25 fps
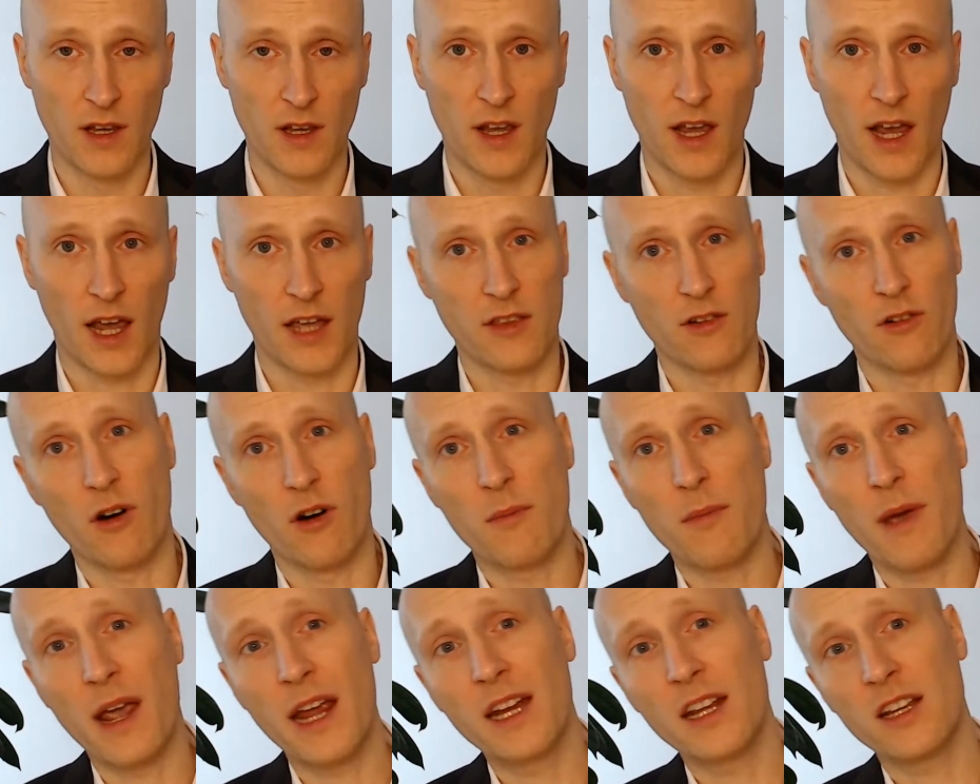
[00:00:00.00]
And the
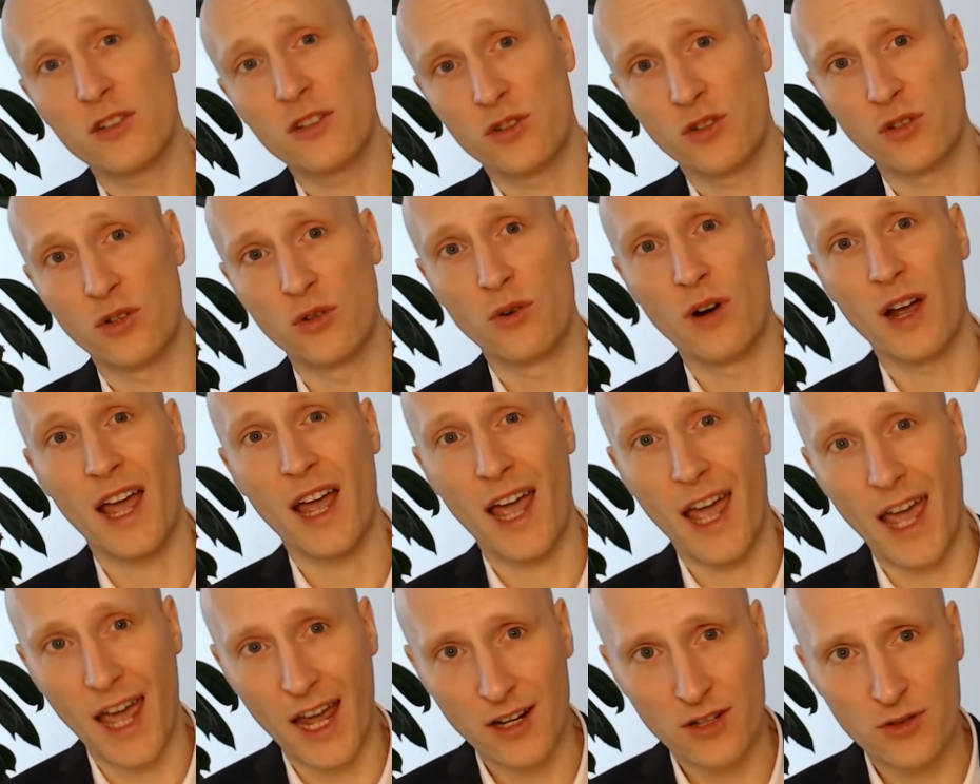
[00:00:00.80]
remaining 2
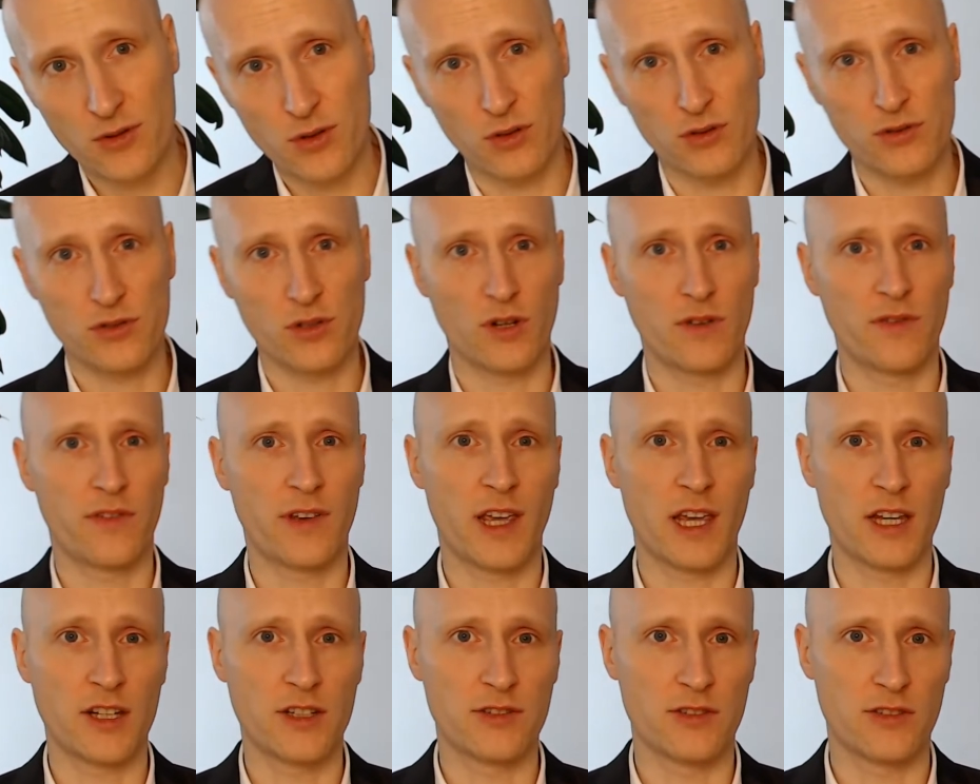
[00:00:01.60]
actual
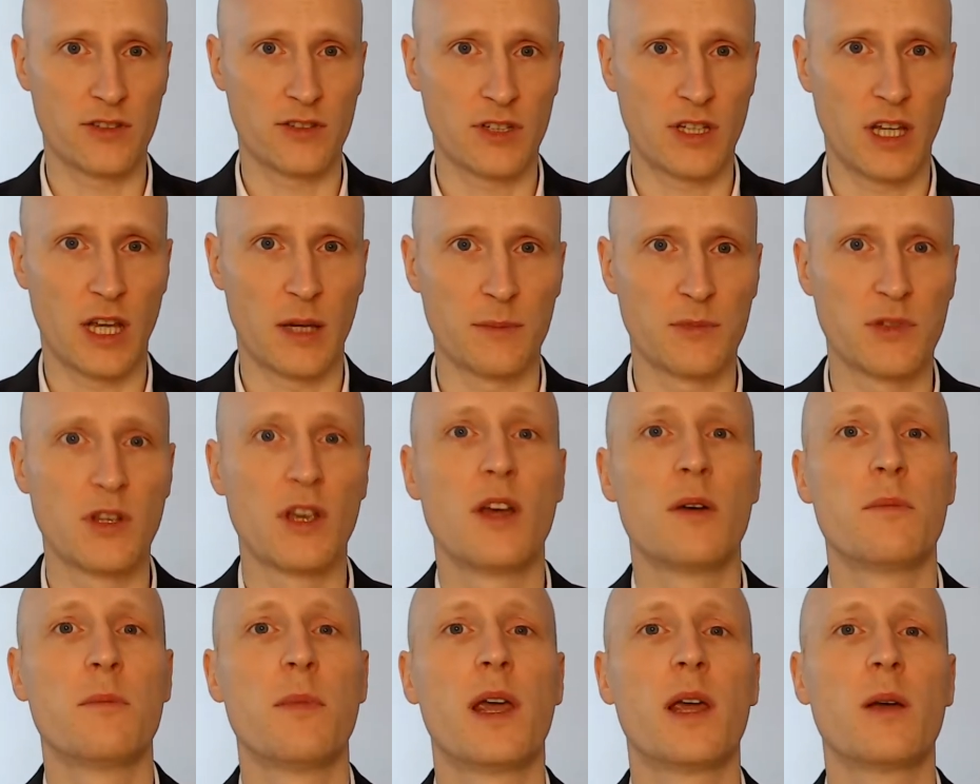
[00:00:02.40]
certification schemes
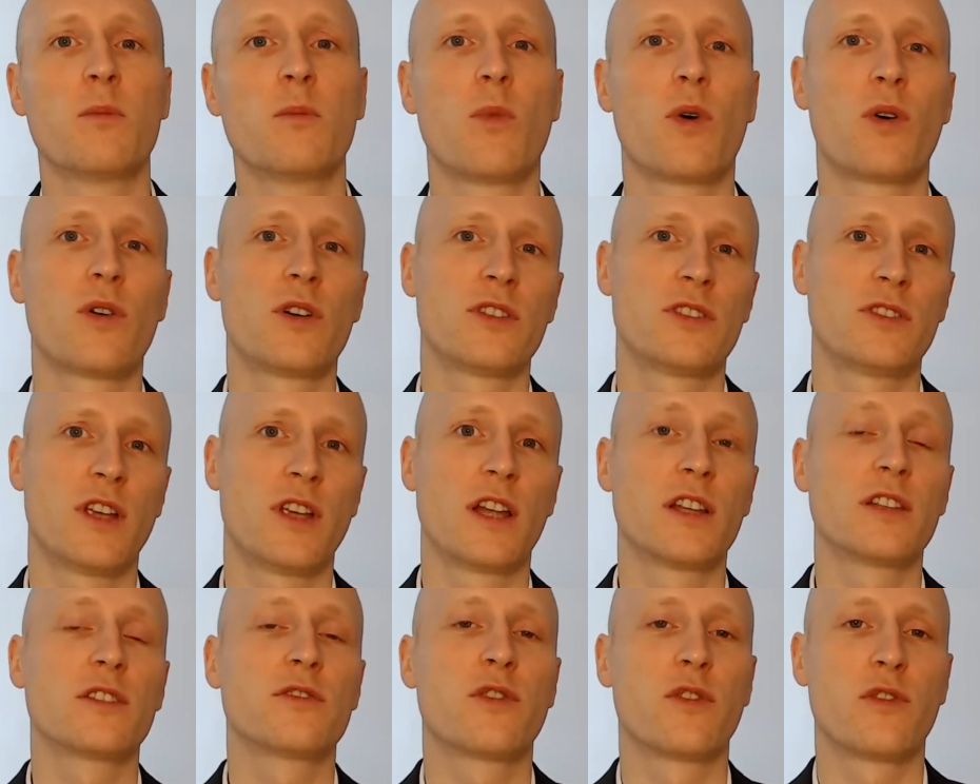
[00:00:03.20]
make more
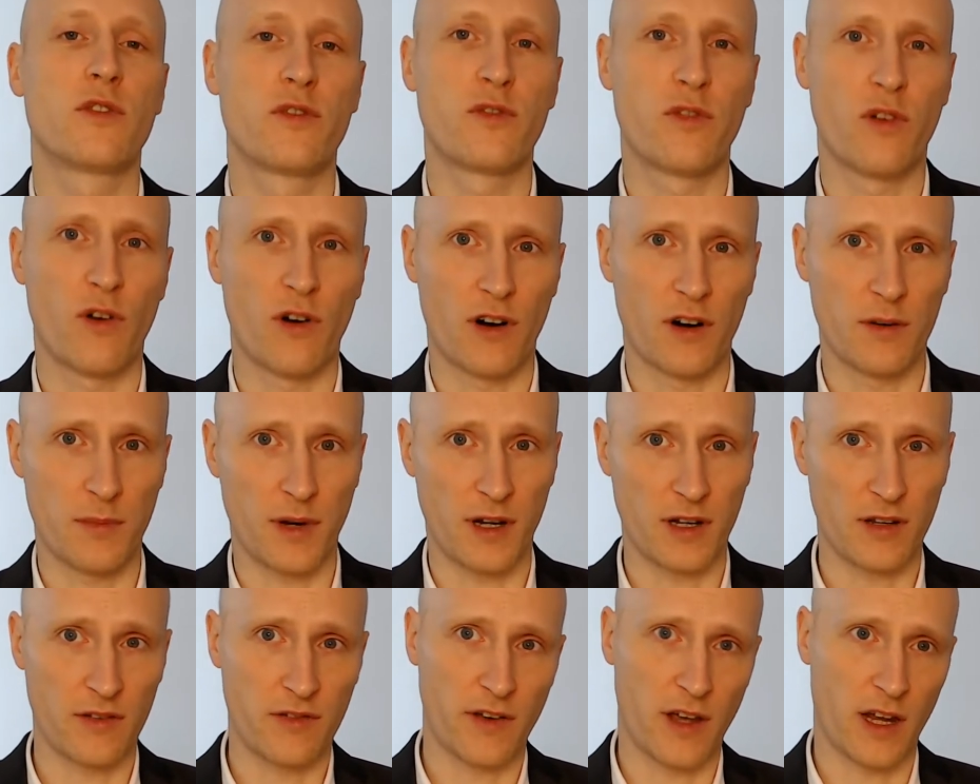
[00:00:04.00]
sense for foreign
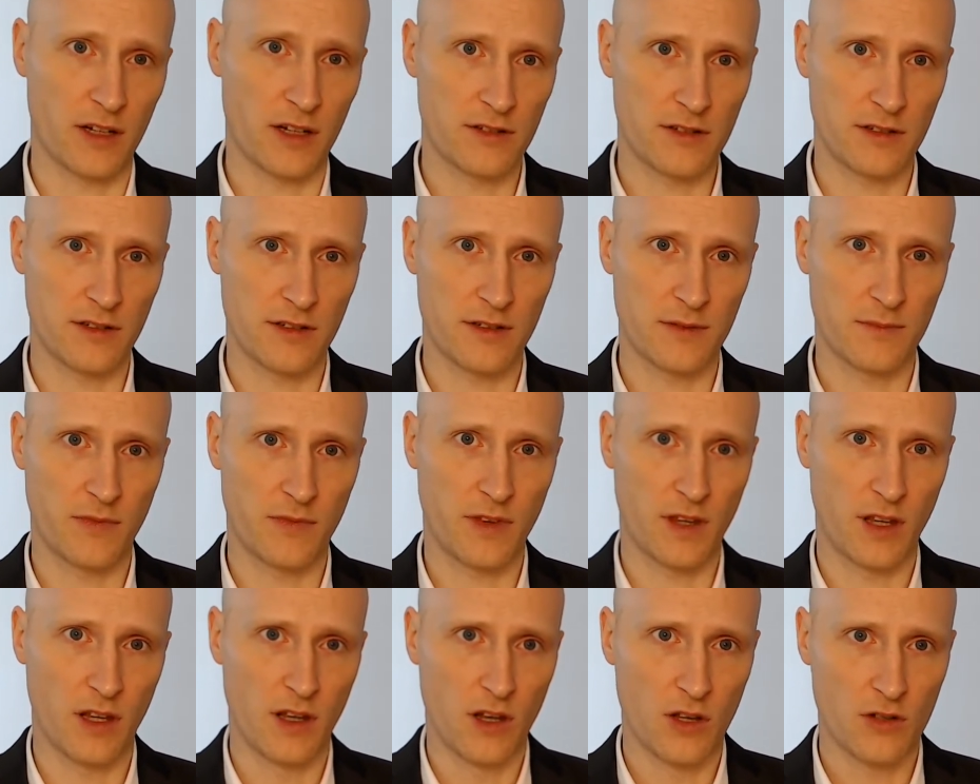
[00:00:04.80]
manufacturers.
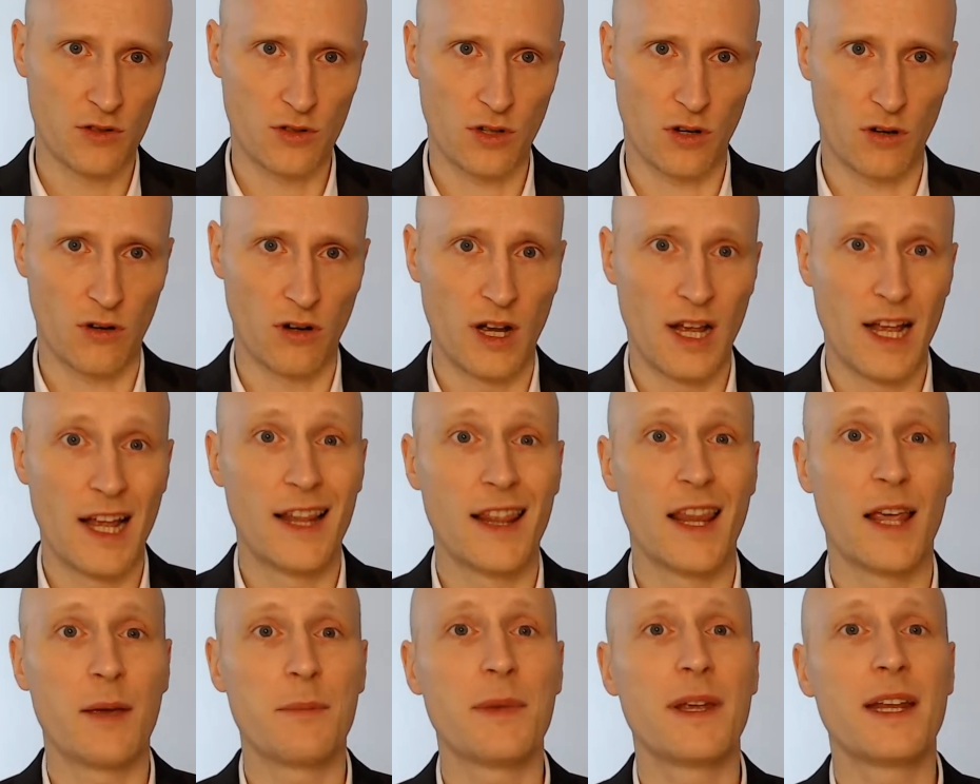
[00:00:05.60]
So
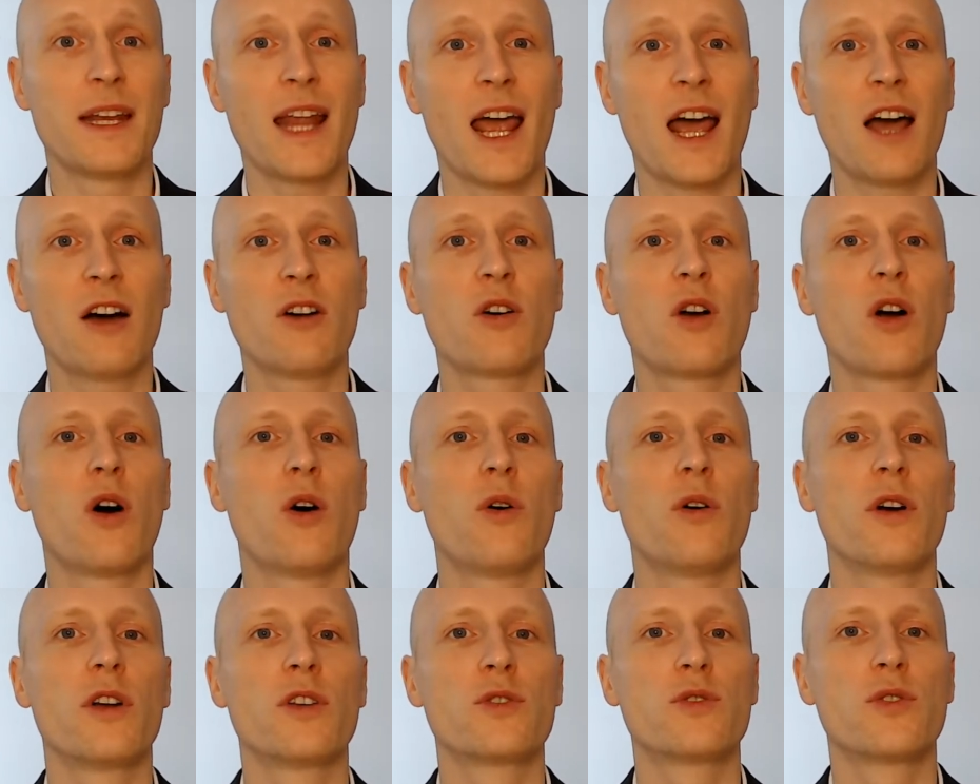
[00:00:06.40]
let me now
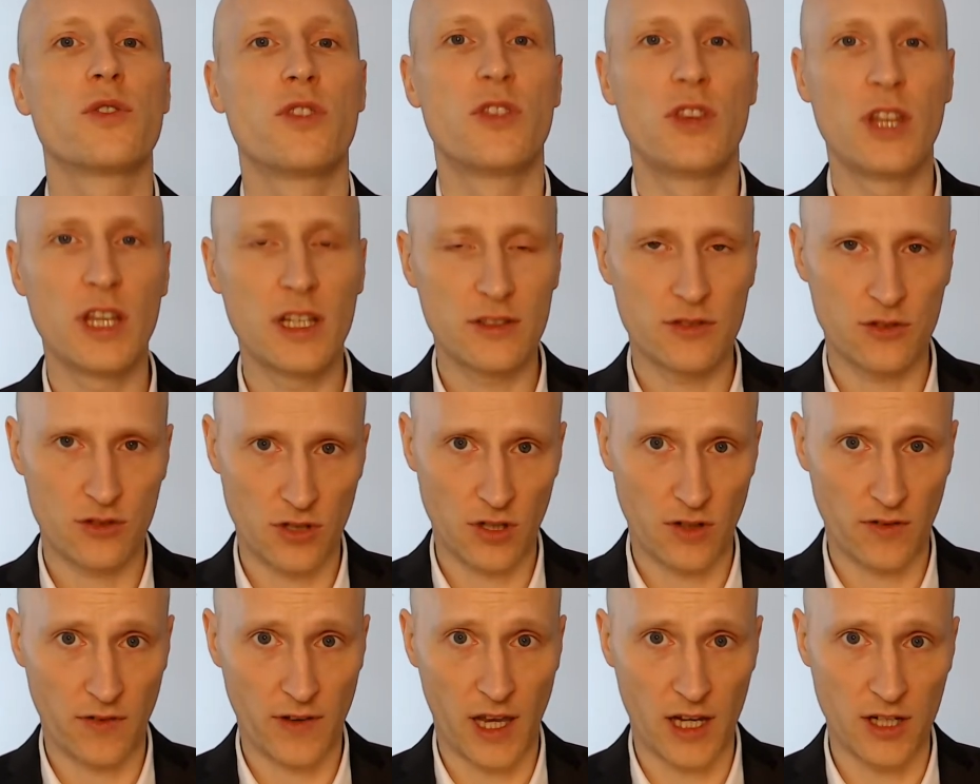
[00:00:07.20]
go into these
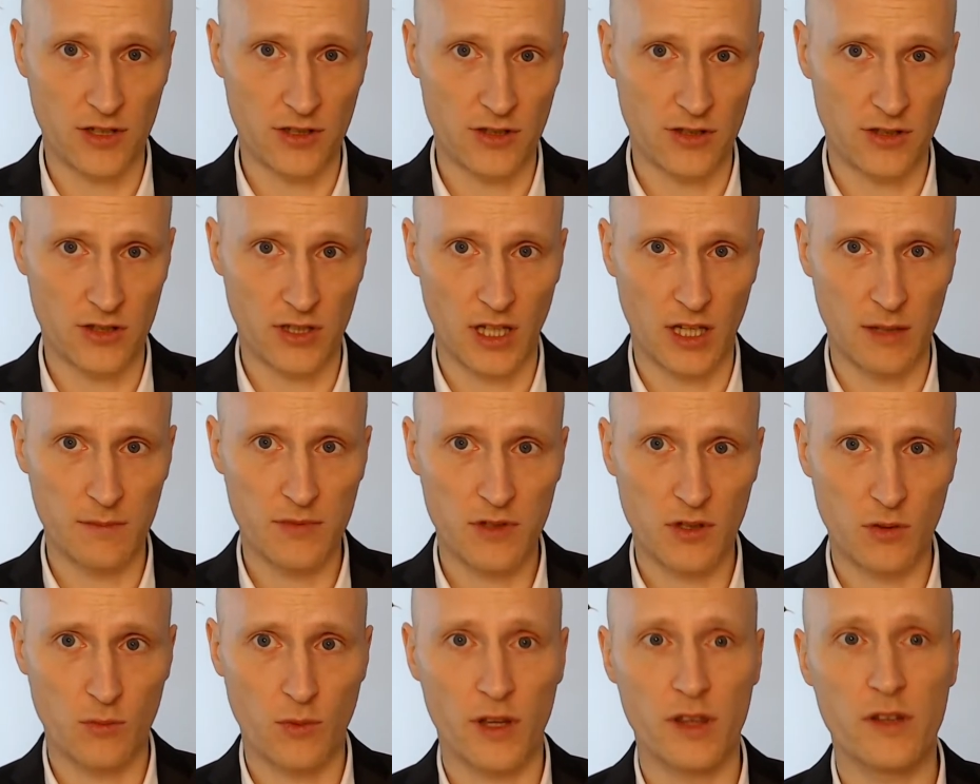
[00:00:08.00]
certification schemes
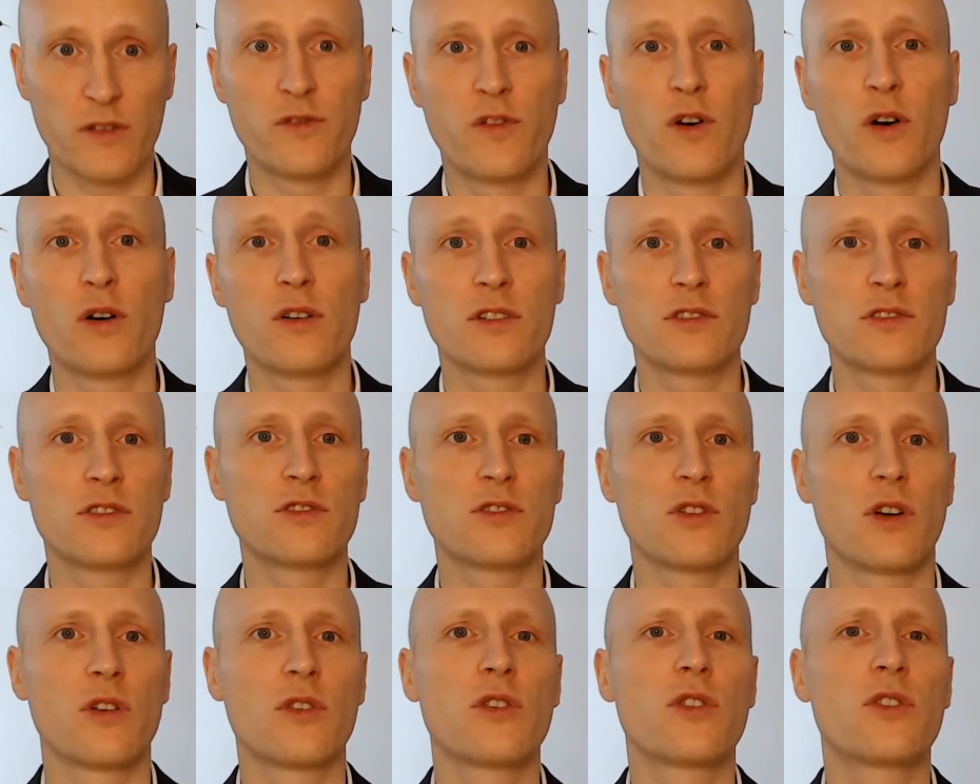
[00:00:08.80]
where the focus is
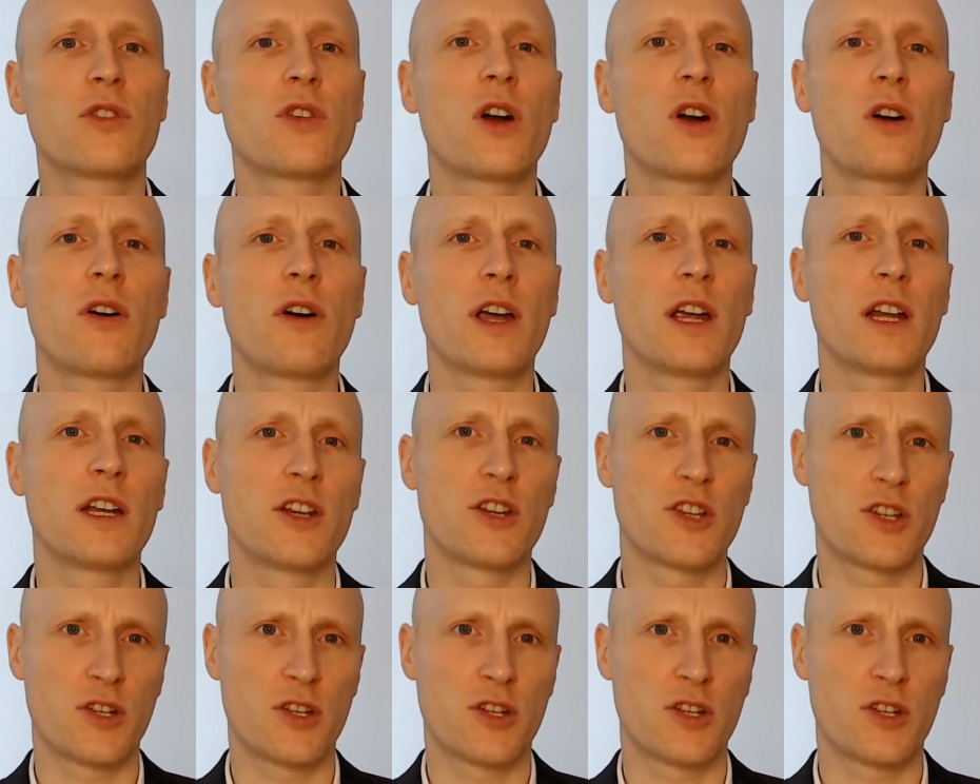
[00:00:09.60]
on thorough initial